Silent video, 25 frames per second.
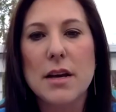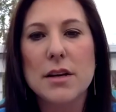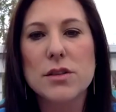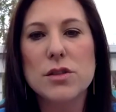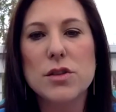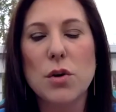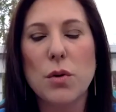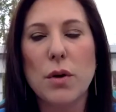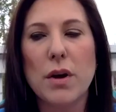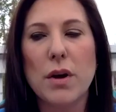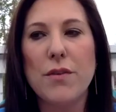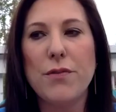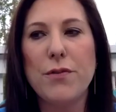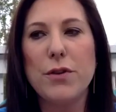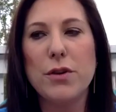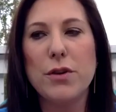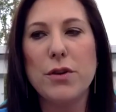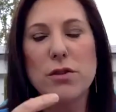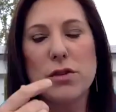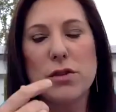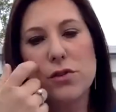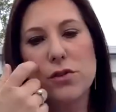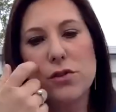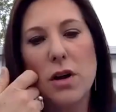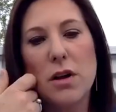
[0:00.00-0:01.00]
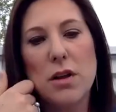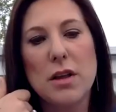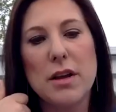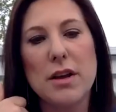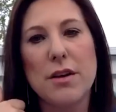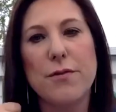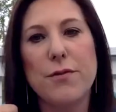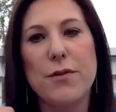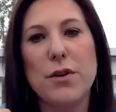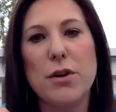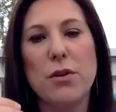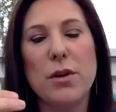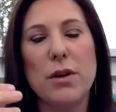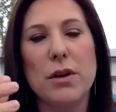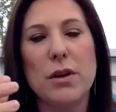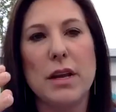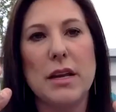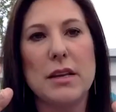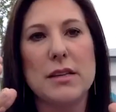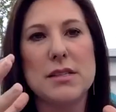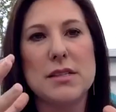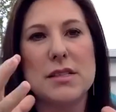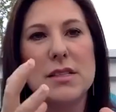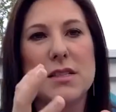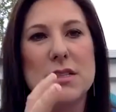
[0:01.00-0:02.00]
So if you're struggling, if you're
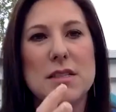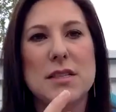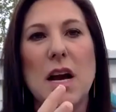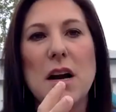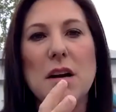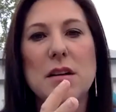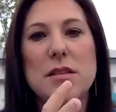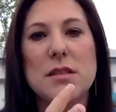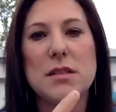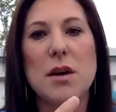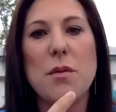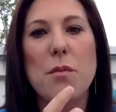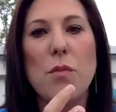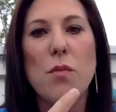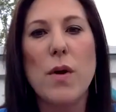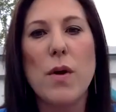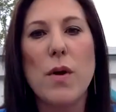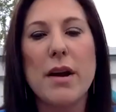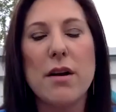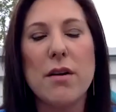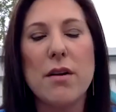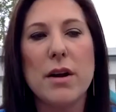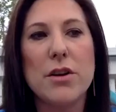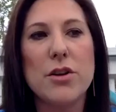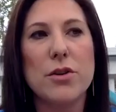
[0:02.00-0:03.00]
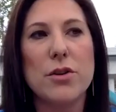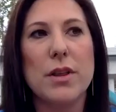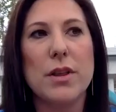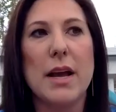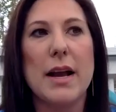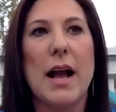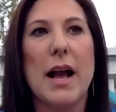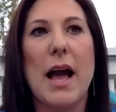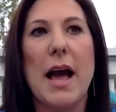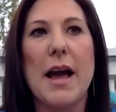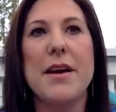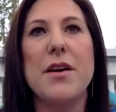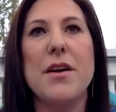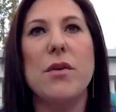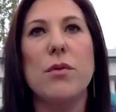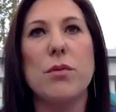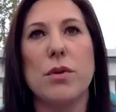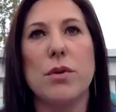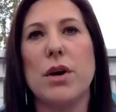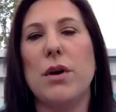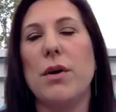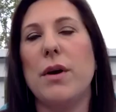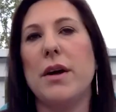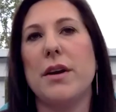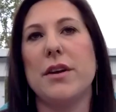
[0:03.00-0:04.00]
stuck somewhere and you're like, I don't
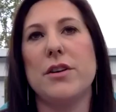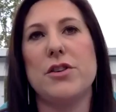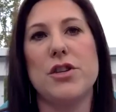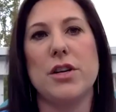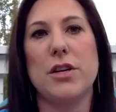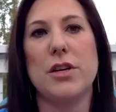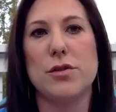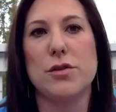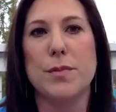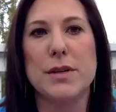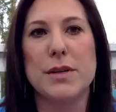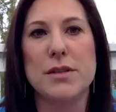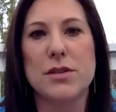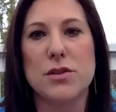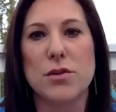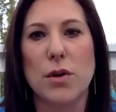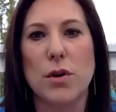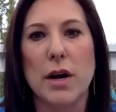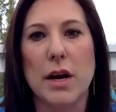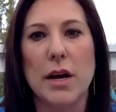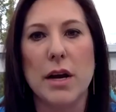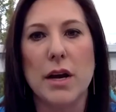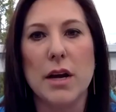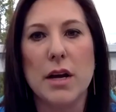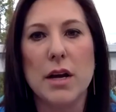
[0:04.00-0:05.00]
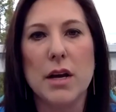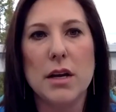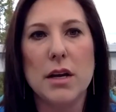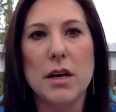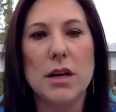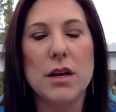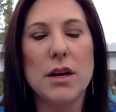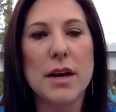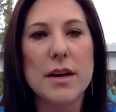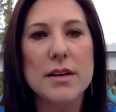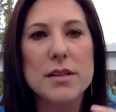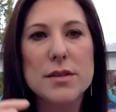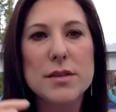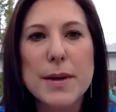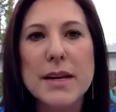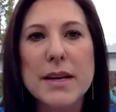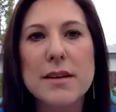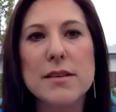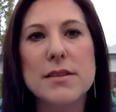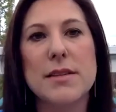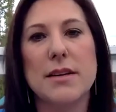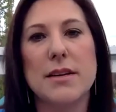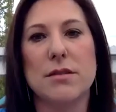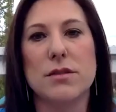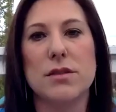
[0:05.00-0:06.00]
know how to change my story. You guys make
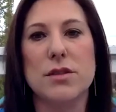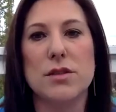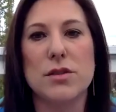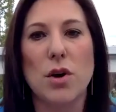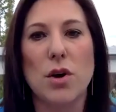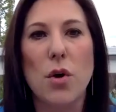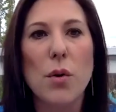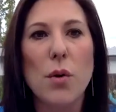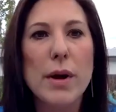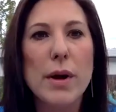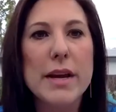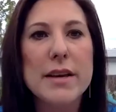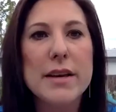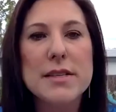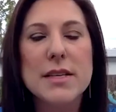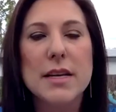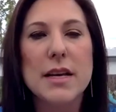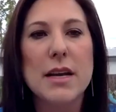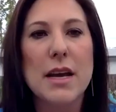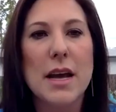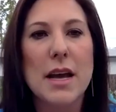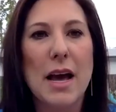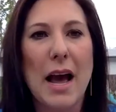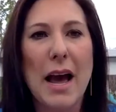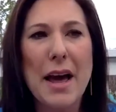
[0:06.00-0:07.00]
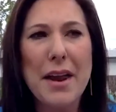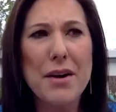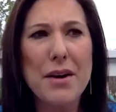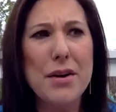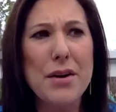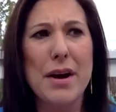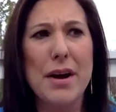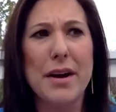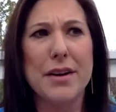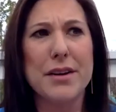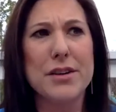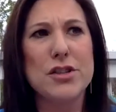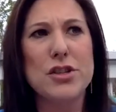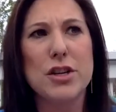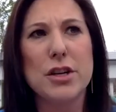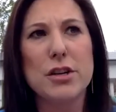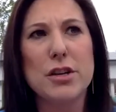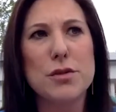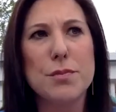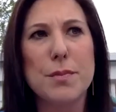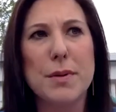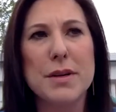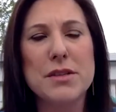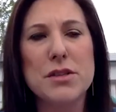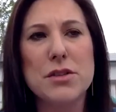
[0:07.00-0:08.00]
it sound so easy. I don't know how to
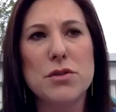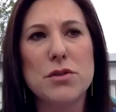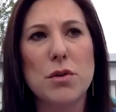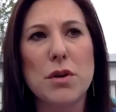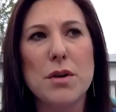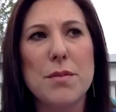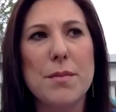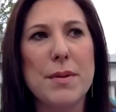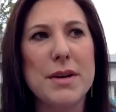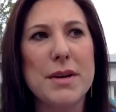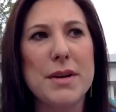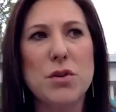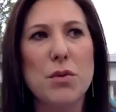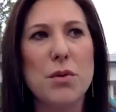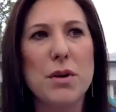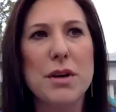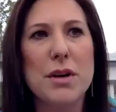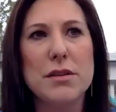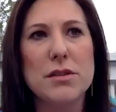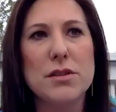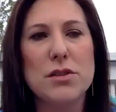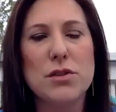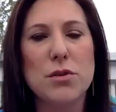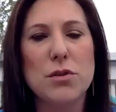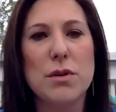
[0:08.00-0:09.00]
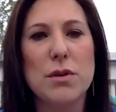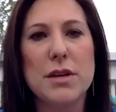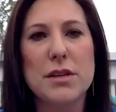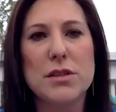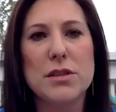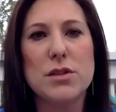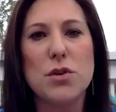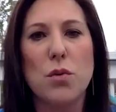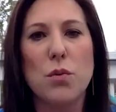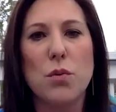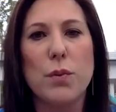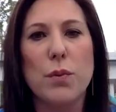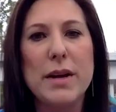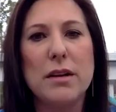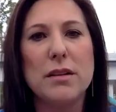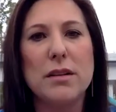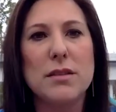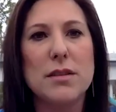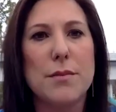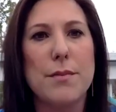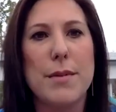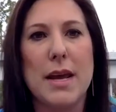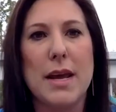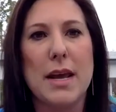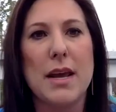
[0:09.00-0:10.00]
change my story. My story story is so real
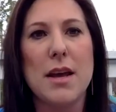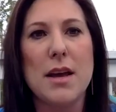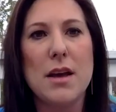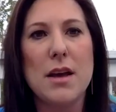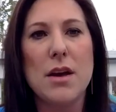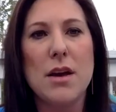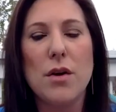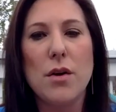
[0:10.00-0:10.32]
to me.